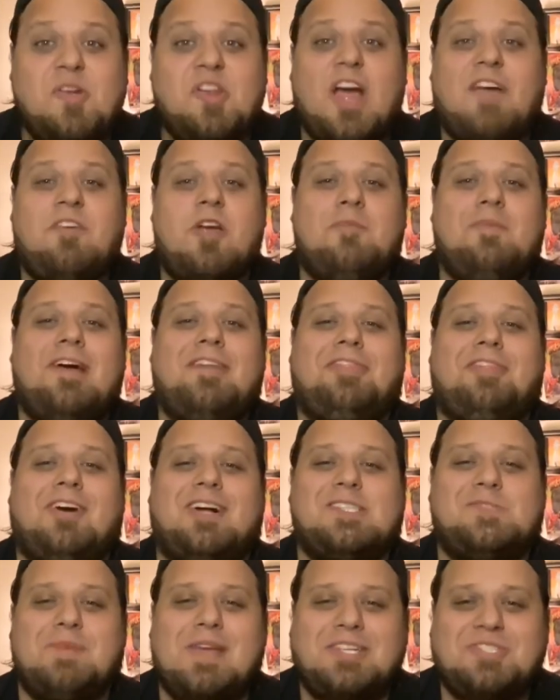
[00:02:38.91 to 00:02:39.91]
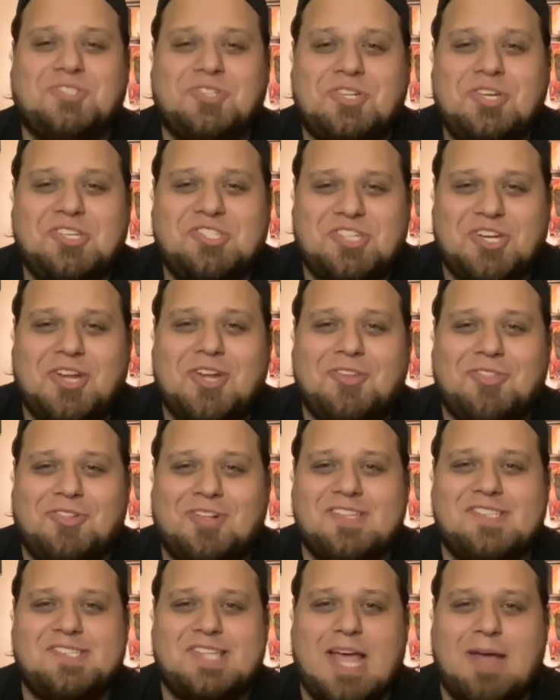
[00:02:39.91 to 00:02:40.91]
But I've heard my thoughts. Make sure you share your
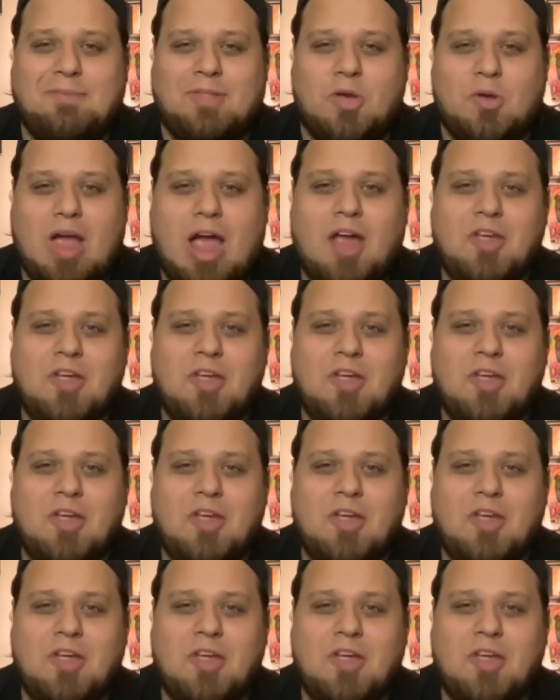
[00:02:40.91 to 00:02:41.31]
thoughts down below.